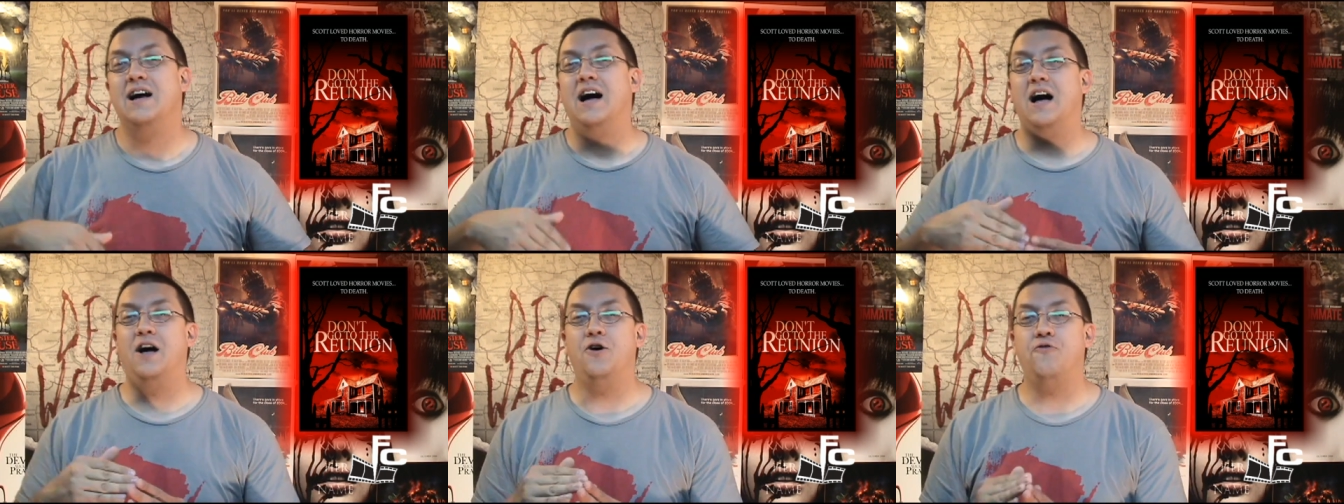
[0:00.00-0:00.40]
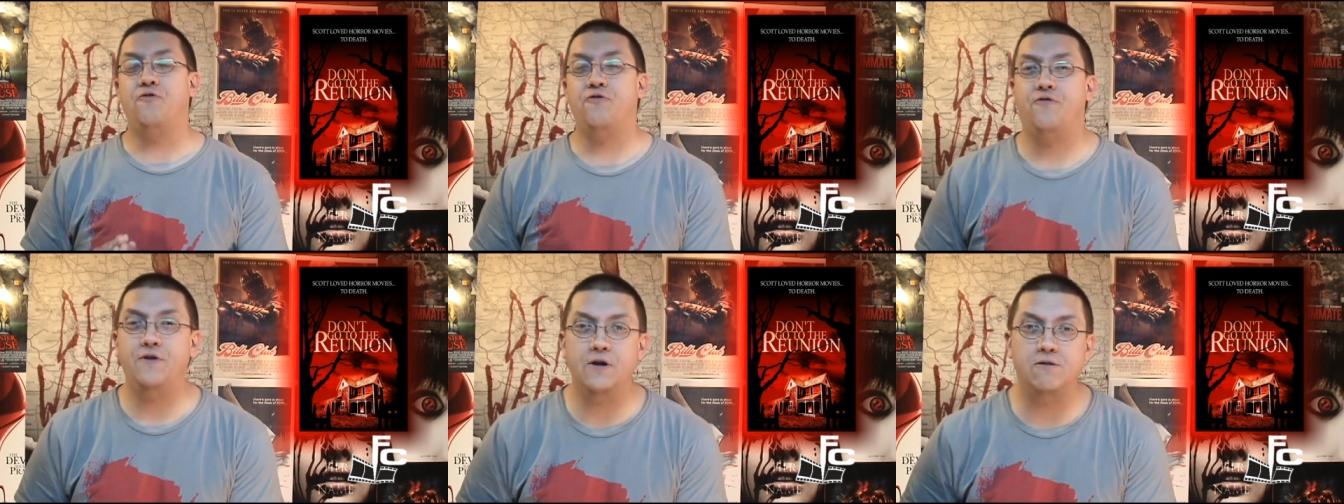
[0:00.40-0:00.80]
uh,
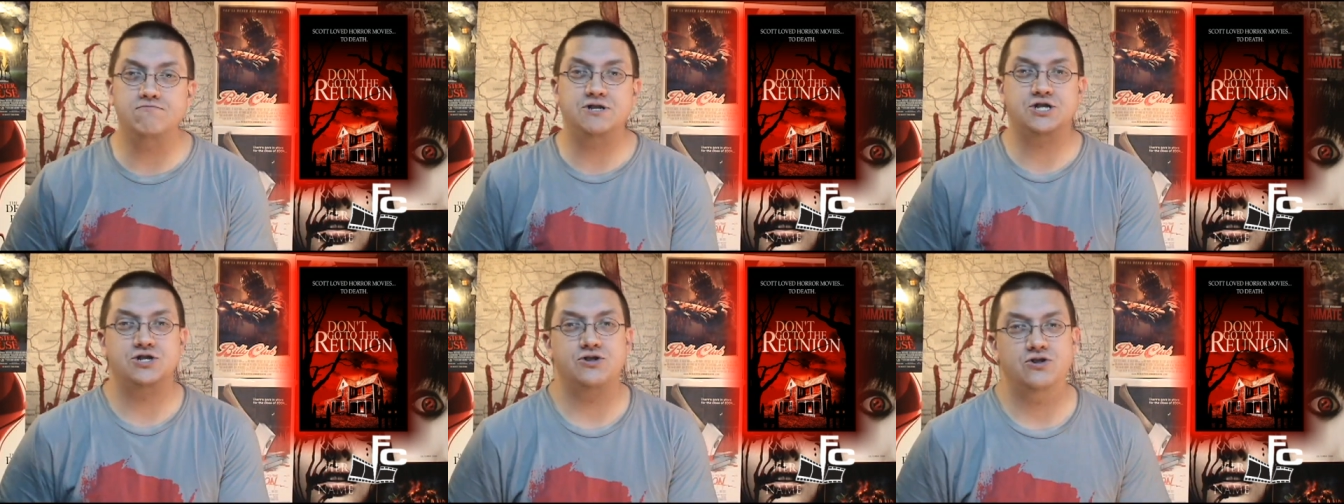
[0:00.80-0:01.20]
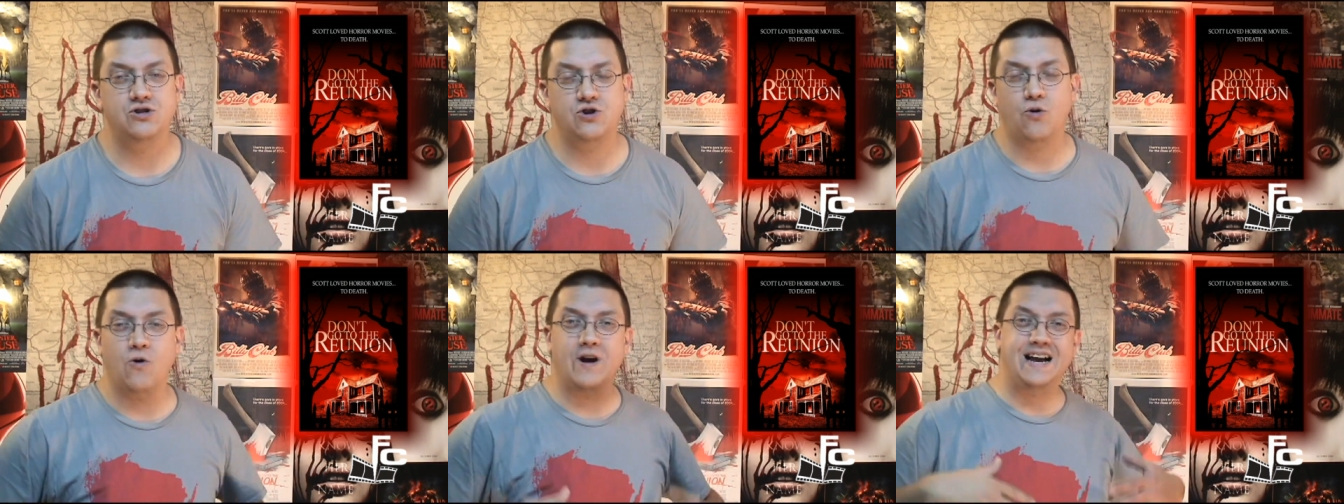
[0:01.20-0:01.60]
film
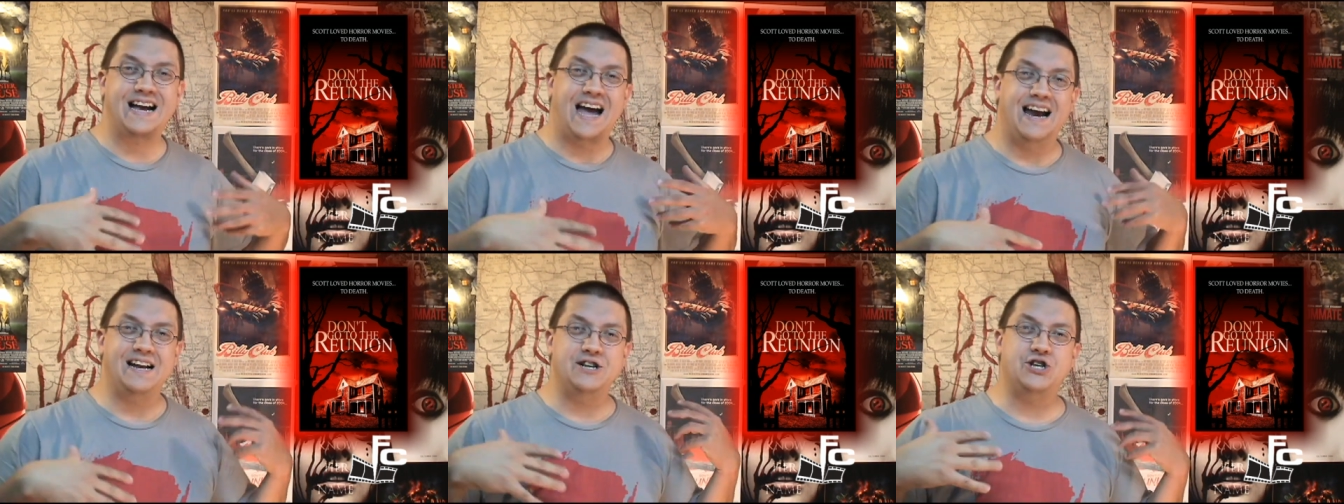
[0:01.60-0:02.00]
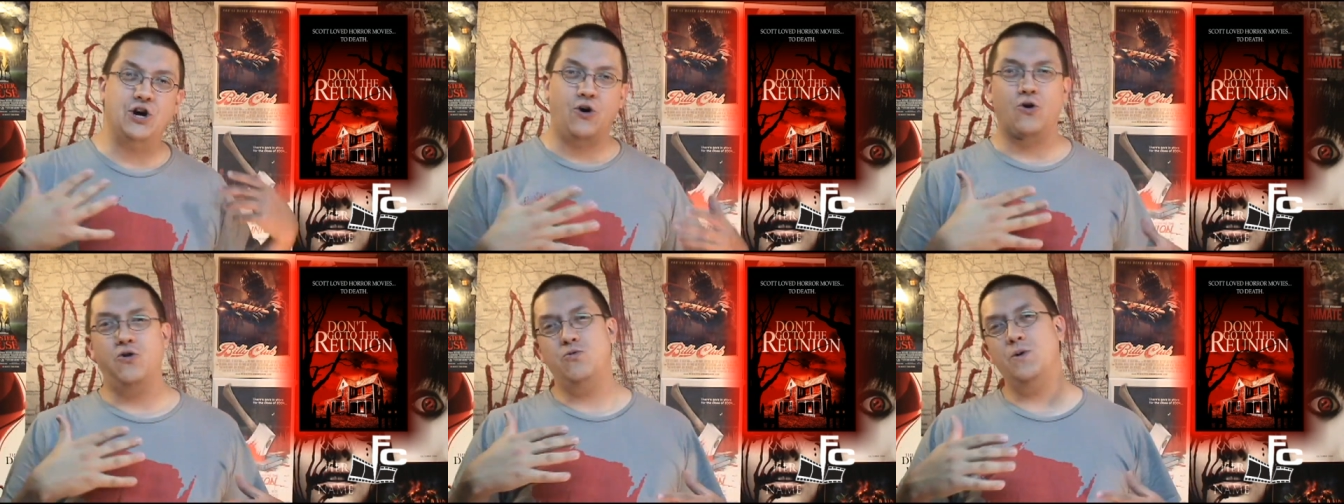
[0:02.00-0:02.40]
story kind of
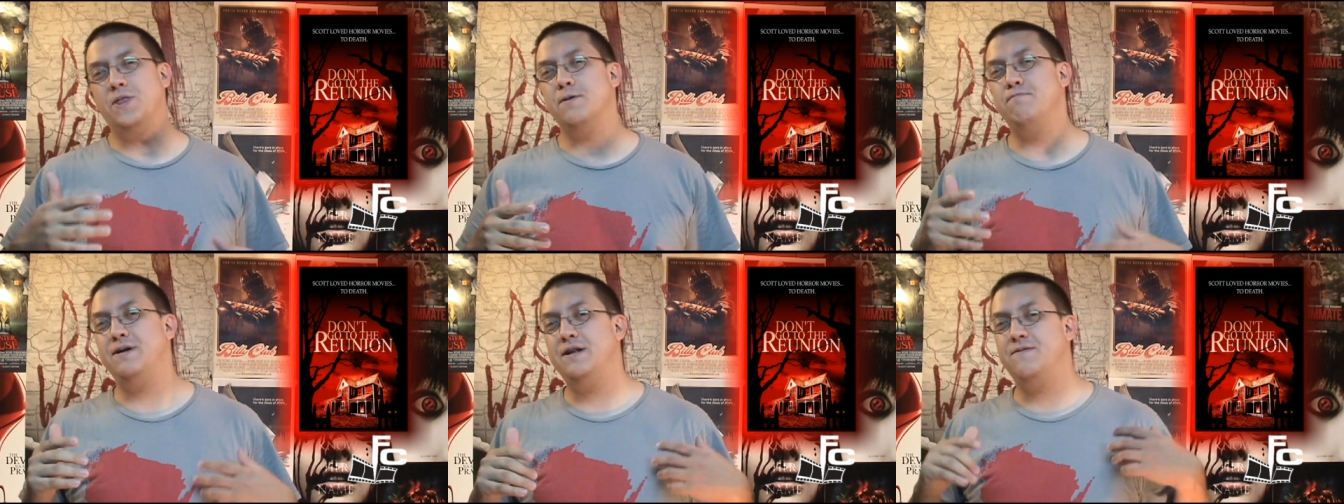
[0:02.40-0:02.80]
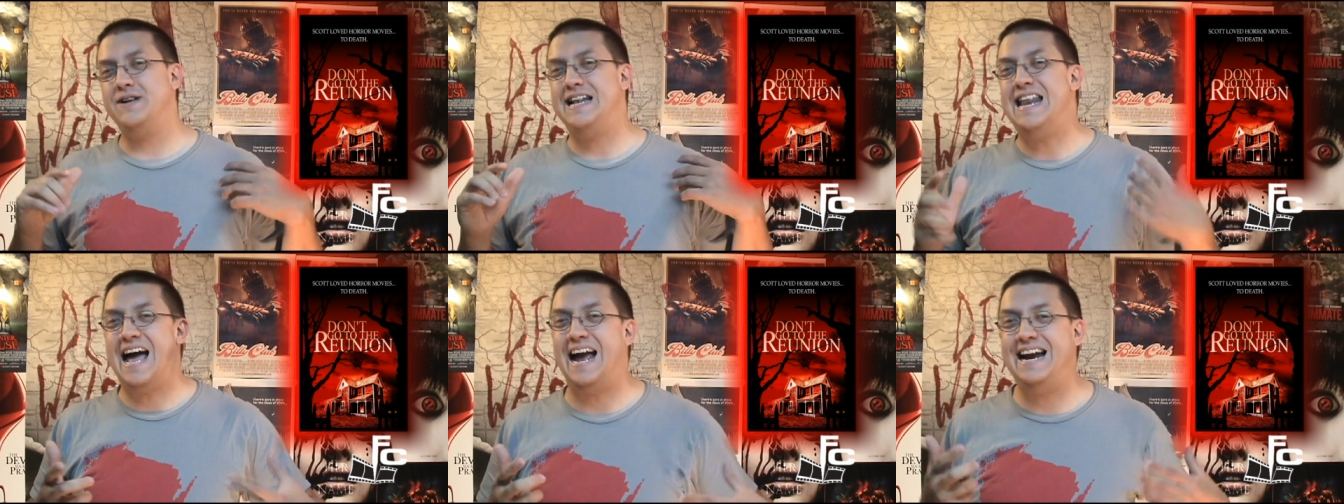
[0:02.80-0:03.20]
told with a bit of a
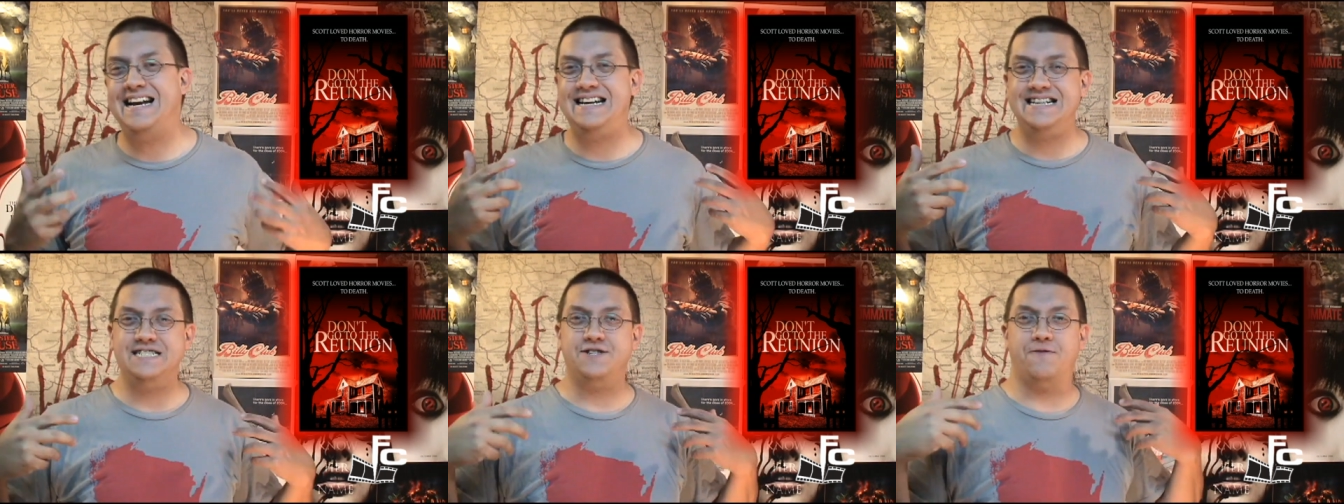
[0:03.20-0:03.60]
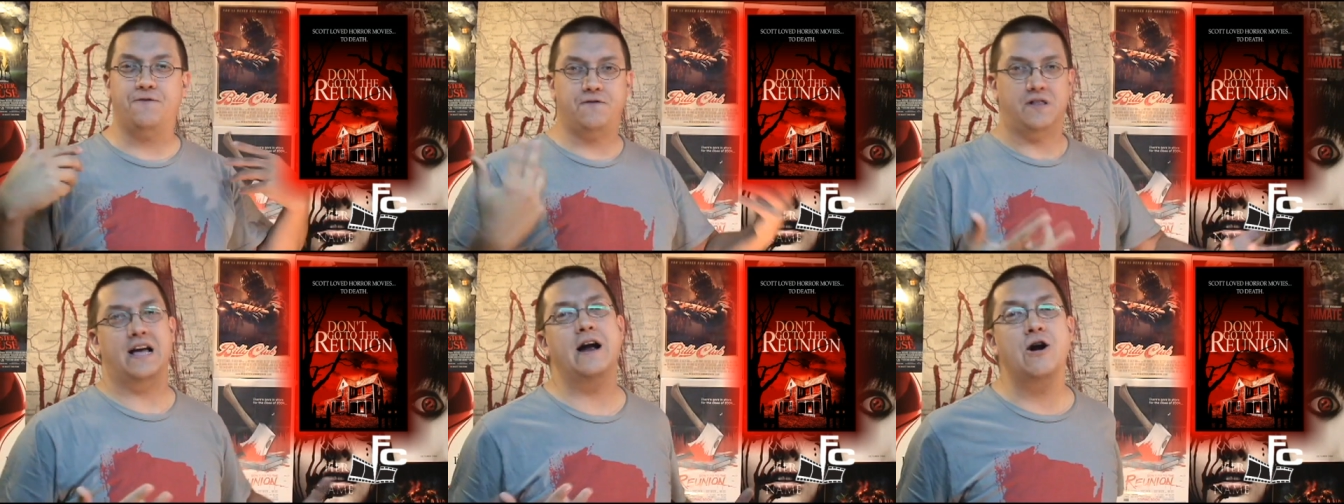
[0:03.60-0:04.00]
90s
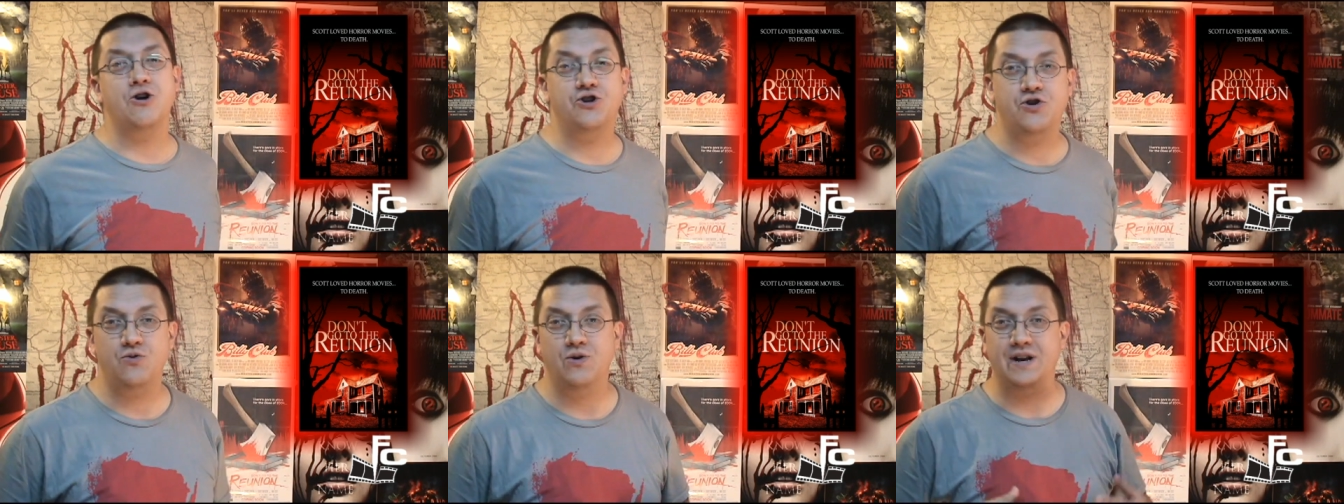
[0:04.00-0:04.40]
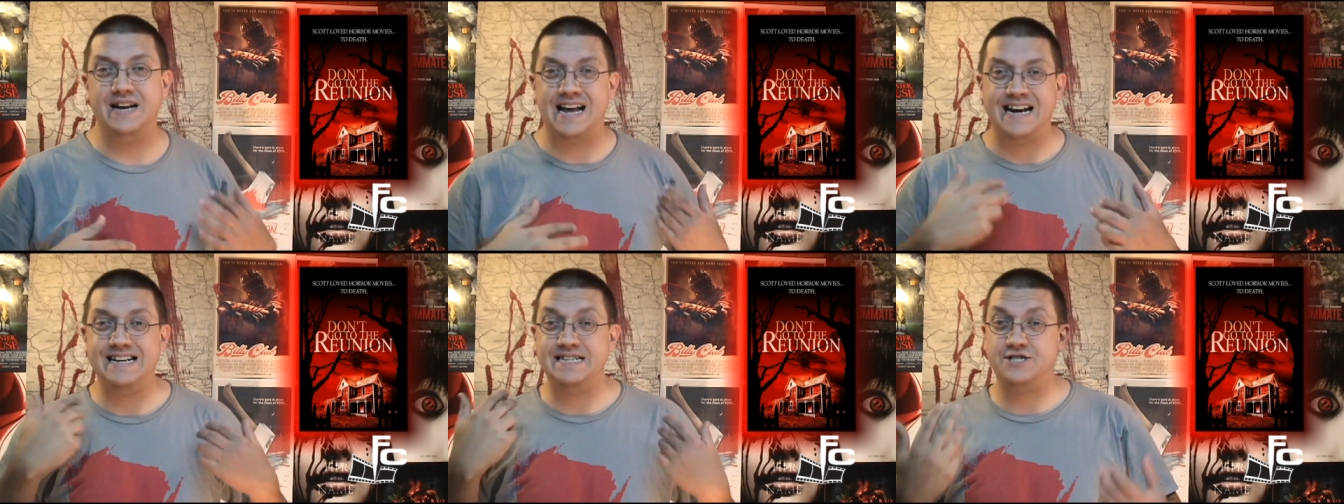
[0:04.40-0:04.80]
flair to it, a
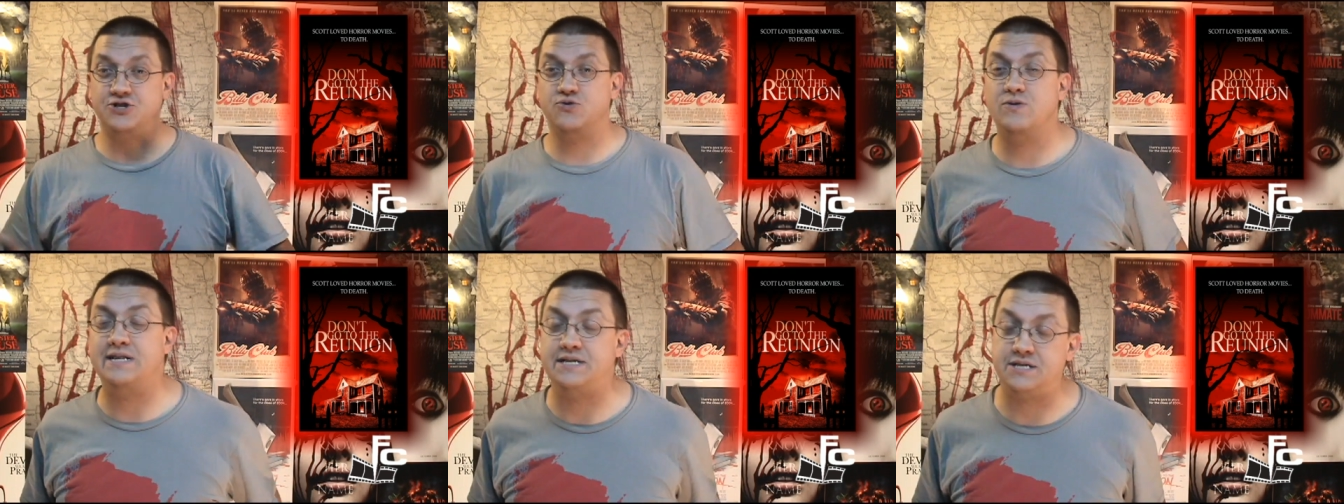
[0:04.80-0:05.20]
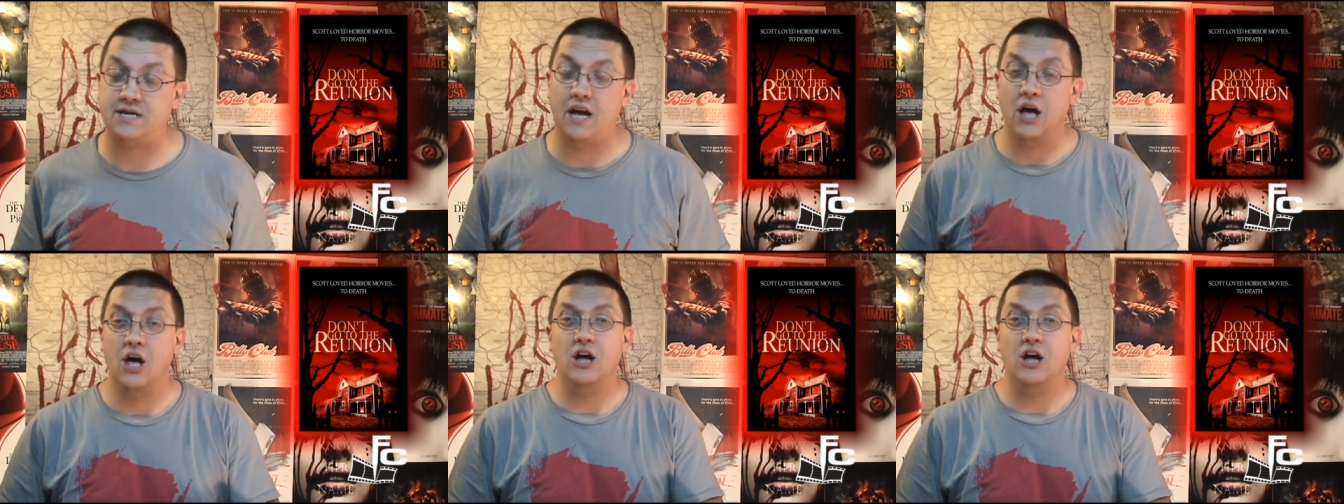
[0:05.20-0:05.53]
90s twist.